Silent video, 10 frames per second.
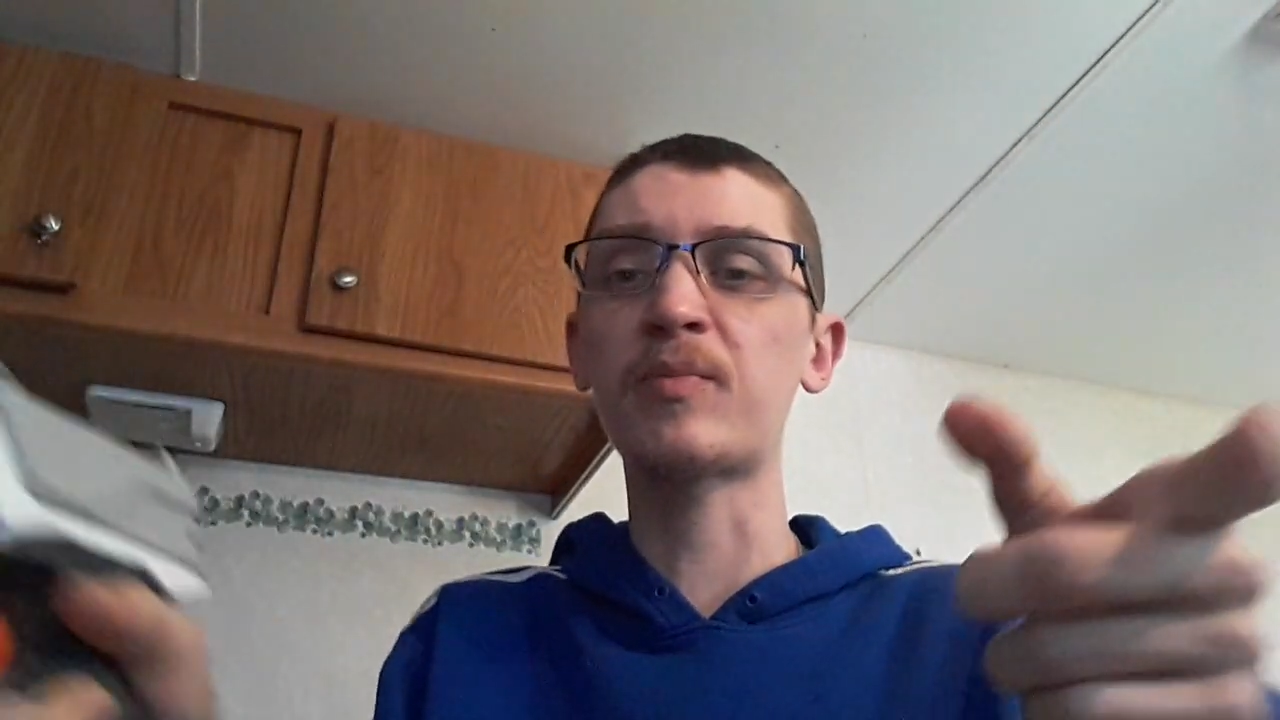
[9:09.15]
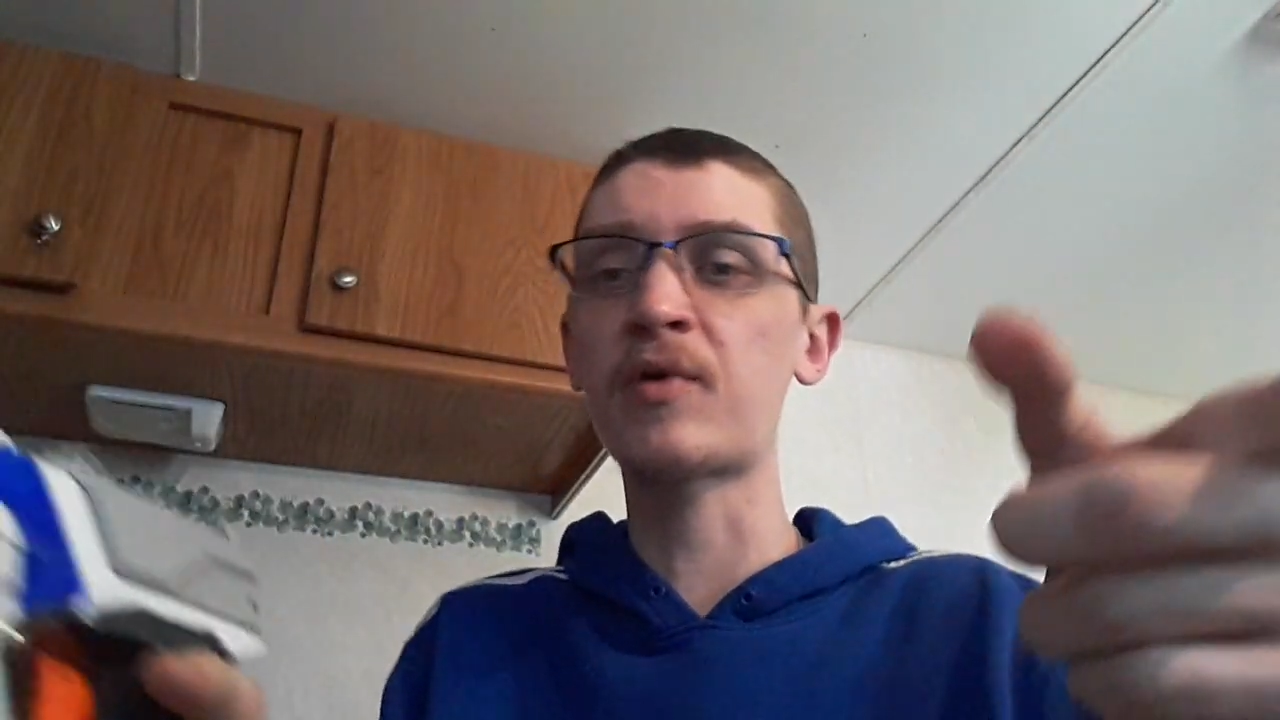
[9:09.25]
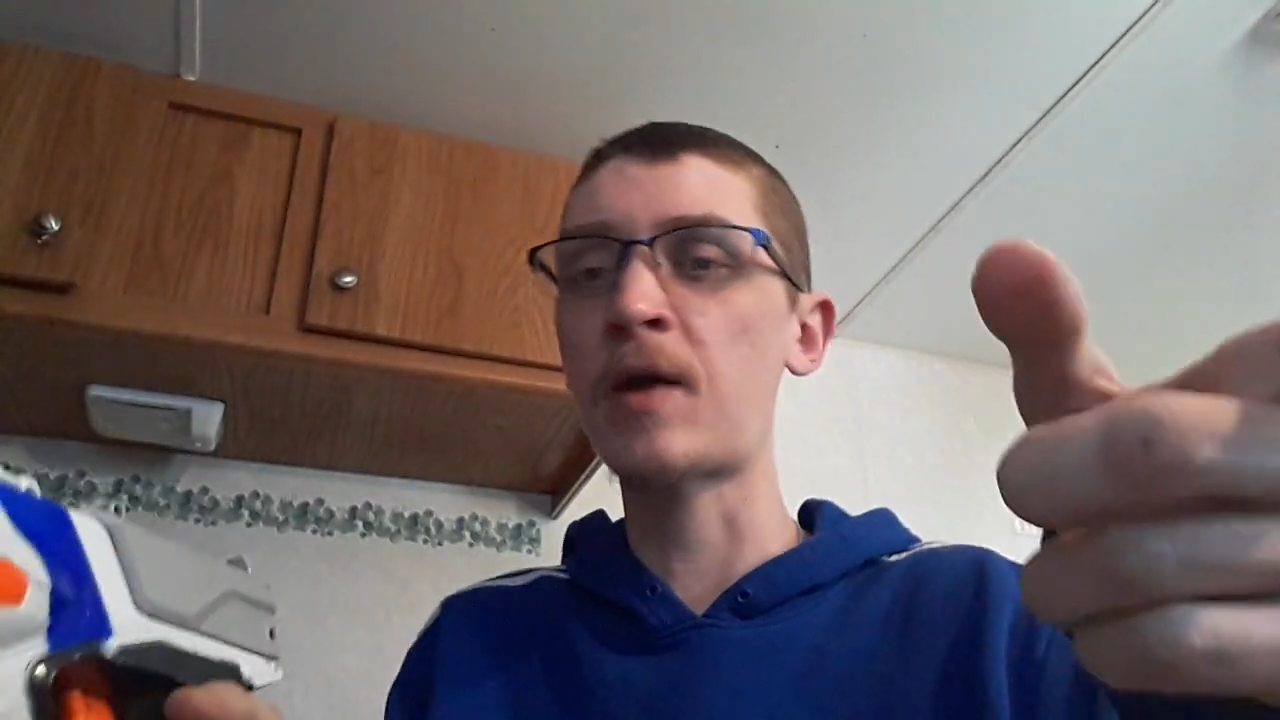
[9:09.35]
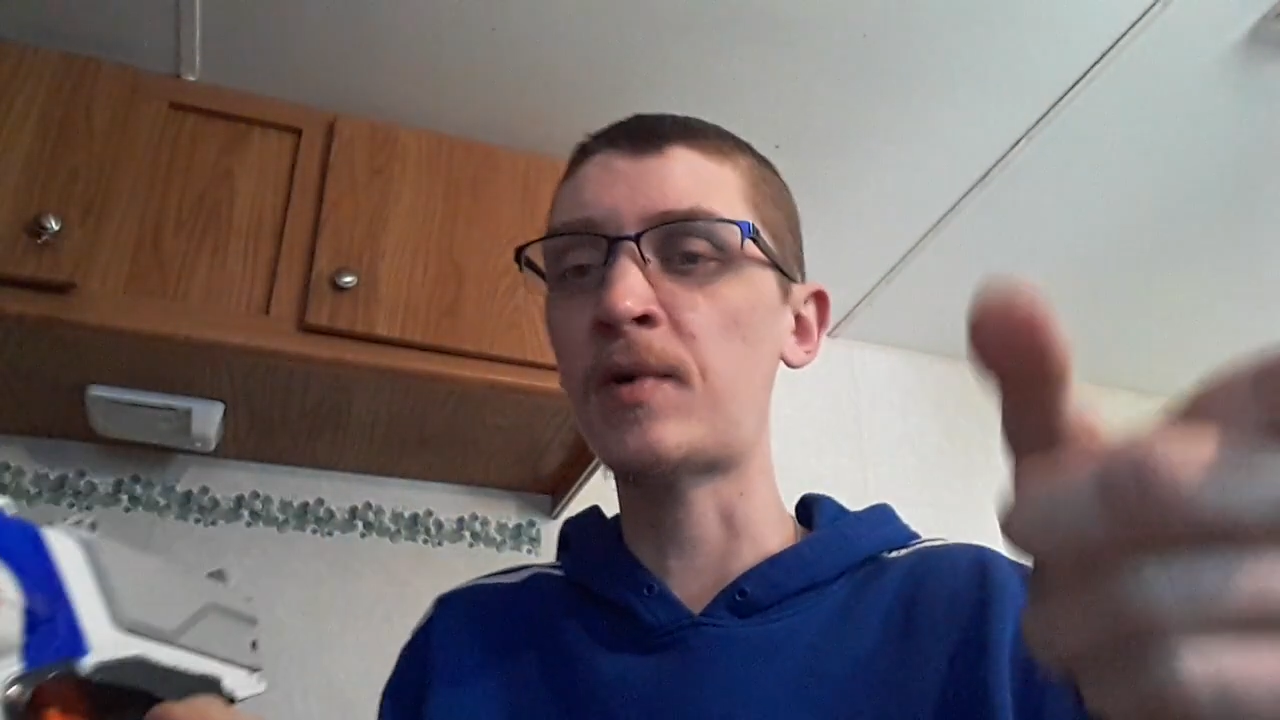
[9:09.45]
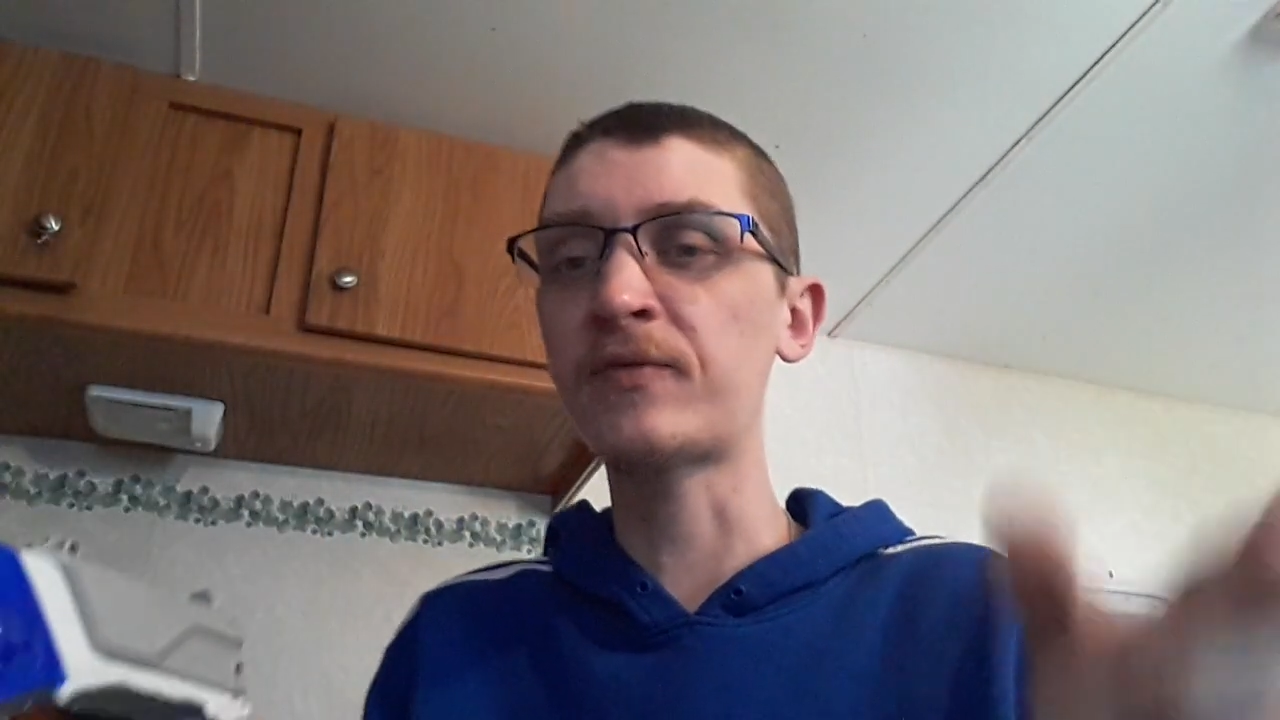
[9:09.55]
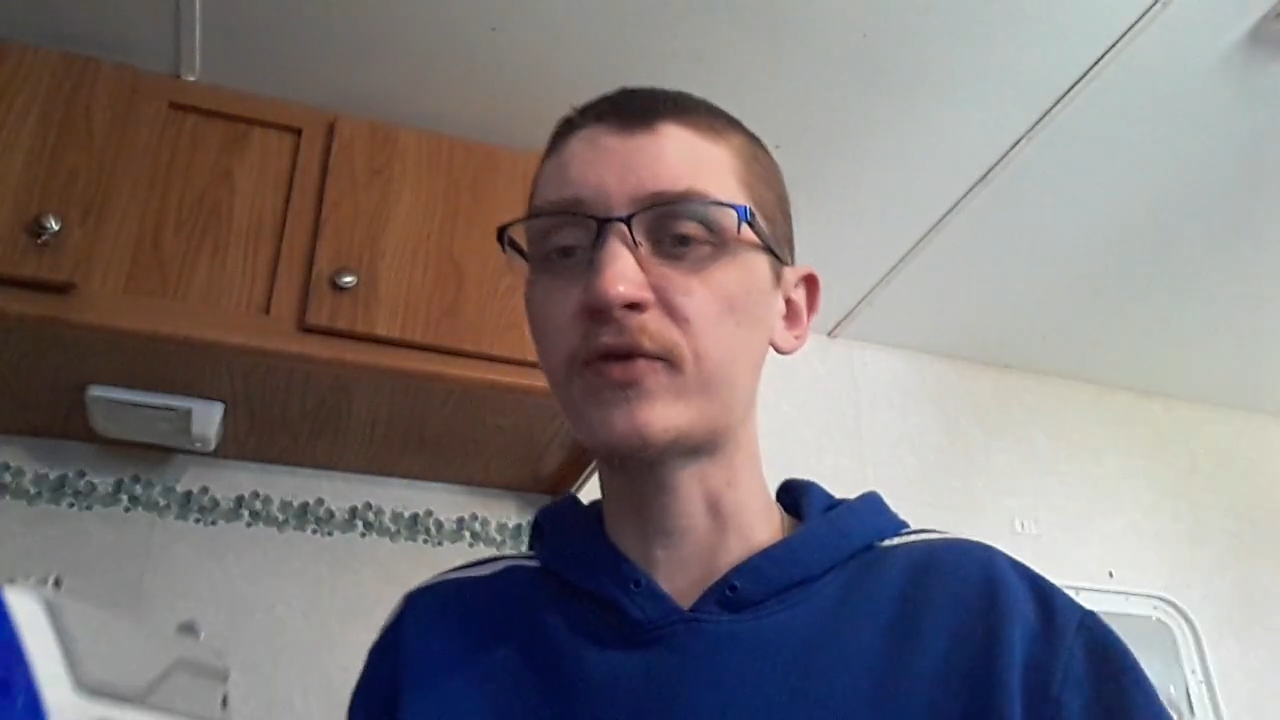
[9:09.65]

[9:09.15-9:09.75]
prime off